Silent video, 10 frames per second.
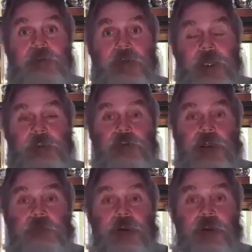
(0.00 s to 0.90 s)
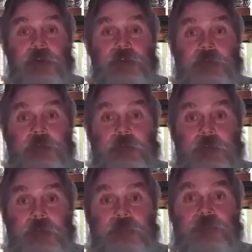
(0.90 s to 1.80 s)
They're making eight, eight
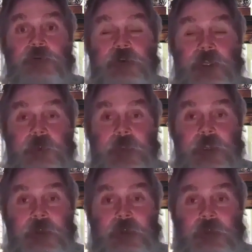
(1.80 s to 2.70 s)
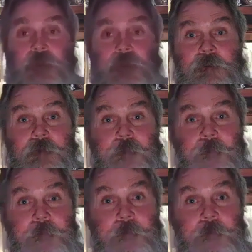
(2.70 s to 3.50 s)
tribes lost, four came back.